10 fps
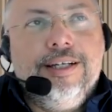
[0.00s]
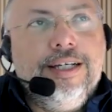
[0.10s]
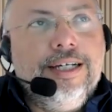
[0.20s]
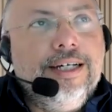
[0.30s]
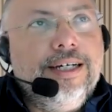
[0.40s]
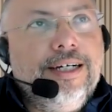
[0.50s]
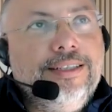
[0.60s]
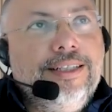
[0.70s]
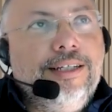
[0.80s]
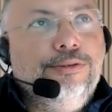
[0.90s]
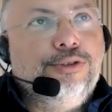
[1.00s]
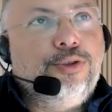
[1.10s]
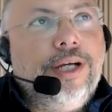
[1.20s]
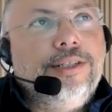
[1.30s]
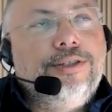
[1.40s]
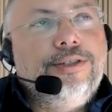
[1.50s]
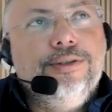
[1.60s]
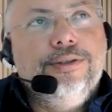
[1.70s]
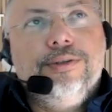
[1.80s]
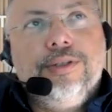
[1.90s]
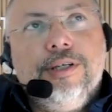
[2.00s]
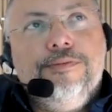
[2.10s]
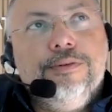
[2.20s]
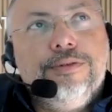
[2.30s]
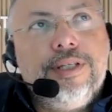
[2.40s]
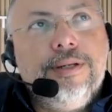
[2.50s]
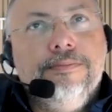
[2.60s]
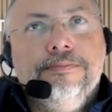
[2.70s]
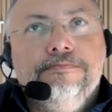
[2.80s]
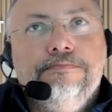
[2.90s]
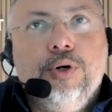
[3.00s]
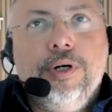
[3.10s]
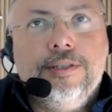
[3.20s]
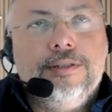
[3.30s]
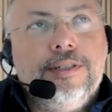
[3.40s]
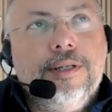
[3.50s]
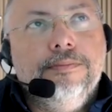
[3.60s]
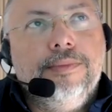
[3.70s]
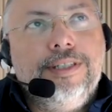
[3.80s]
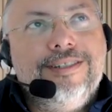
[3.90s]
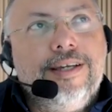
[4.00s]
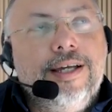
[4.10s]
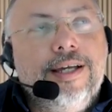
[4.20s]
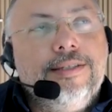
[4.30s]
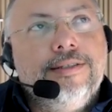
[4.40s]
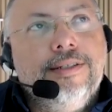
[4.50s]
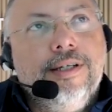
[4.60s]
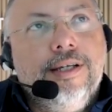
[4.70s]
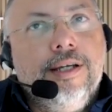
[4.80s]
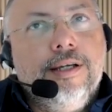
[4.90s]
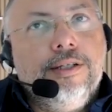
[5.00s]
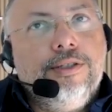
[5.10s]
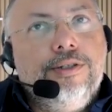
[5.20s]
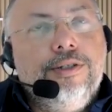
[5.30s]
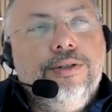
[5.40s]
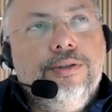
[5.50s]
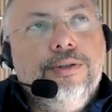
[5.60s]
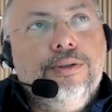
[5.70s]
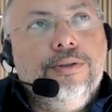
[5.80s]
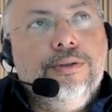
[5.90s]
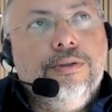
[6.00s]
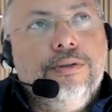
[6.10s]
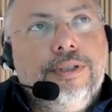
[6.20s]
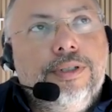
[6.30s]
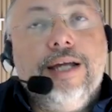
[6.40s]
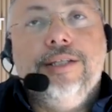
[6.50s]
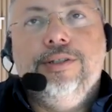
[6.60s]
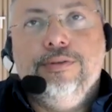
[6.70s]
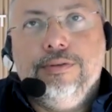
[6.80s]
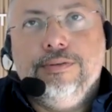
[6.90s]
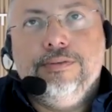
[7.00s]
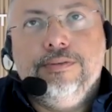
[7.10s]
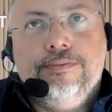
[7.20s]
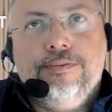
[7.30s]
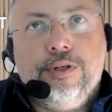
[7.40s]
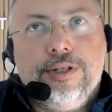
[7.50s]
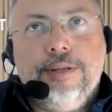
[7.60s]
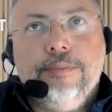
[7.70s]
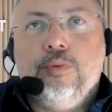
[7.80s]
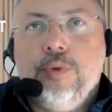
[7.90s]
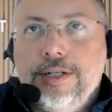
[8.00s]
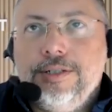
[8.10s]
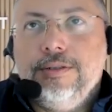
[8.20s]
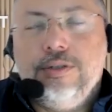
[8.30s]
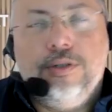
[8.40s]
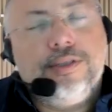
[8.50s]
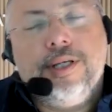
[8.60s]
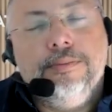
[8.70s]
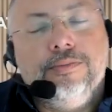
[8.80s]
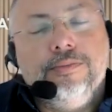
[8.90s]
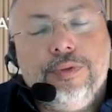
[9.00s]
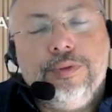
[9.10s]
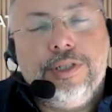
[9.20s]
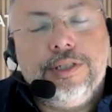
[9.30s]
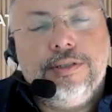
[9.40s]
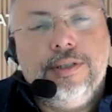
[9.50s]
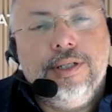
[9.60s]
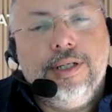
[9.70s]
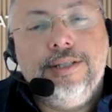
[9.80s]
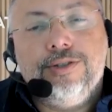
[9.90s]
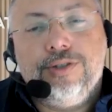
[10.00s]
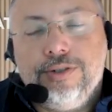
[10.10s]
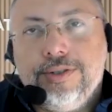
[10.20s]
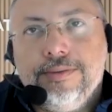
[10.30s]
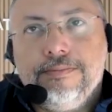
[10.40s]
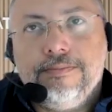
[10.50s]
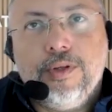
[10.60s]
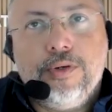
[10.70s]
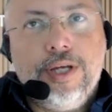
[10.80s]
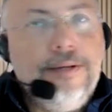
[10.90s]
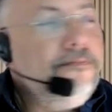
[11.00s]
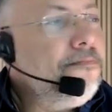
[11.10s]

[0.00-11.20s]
And I will try to give you some points, some insights to guide you for some questions, so some answers. Okay.